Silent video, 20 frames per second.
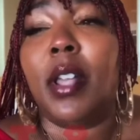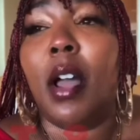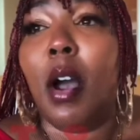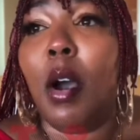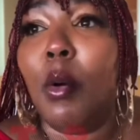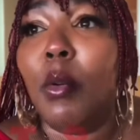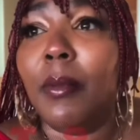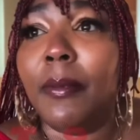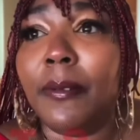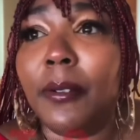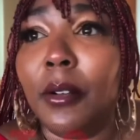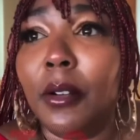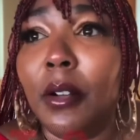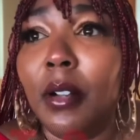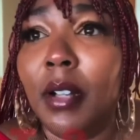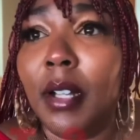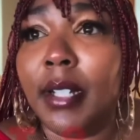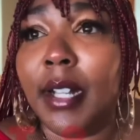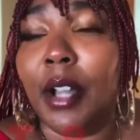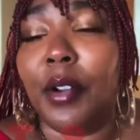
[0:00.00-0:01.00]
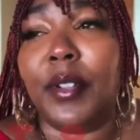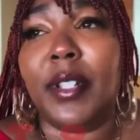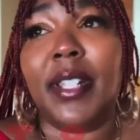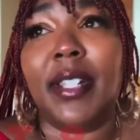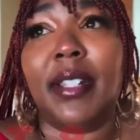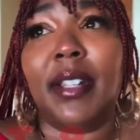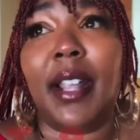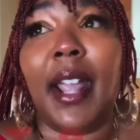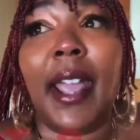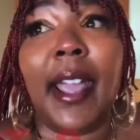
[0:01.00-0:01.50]
It ain't gonna be in the
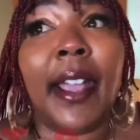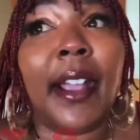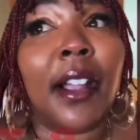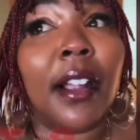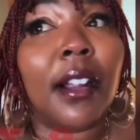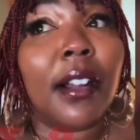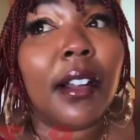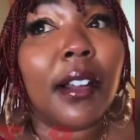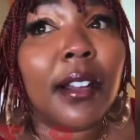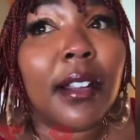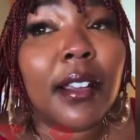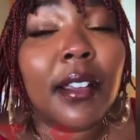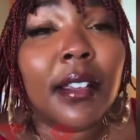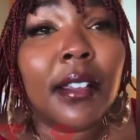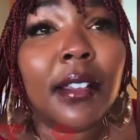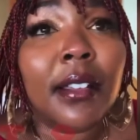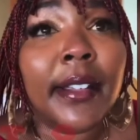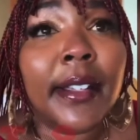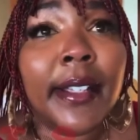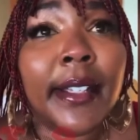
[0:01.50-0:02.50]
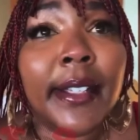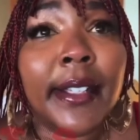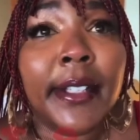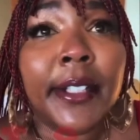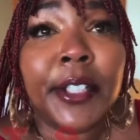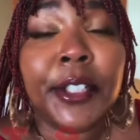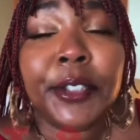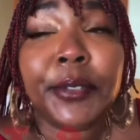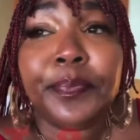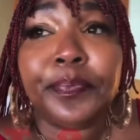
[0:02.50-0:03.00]
heavens, declared in the heavens,
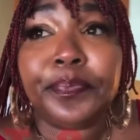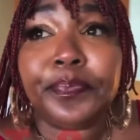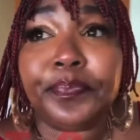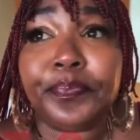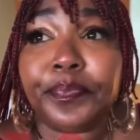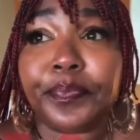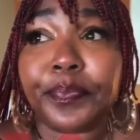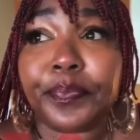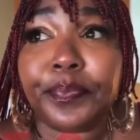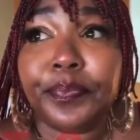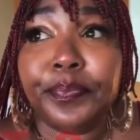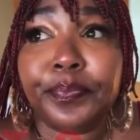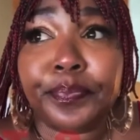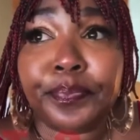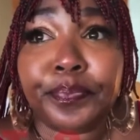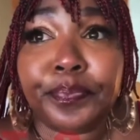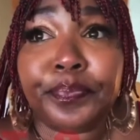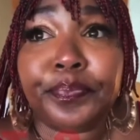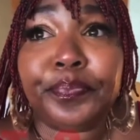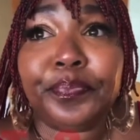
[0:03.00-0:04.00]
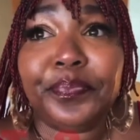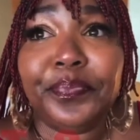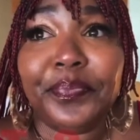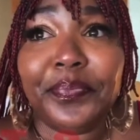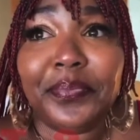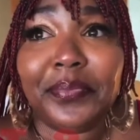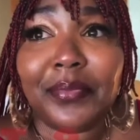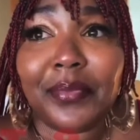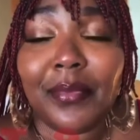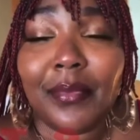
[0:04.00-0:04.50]
and never happen on earth. That would
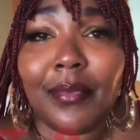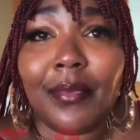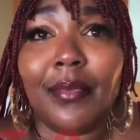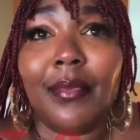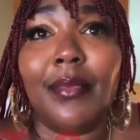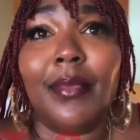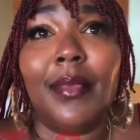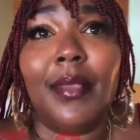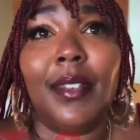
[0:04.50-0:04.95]
make the Most High a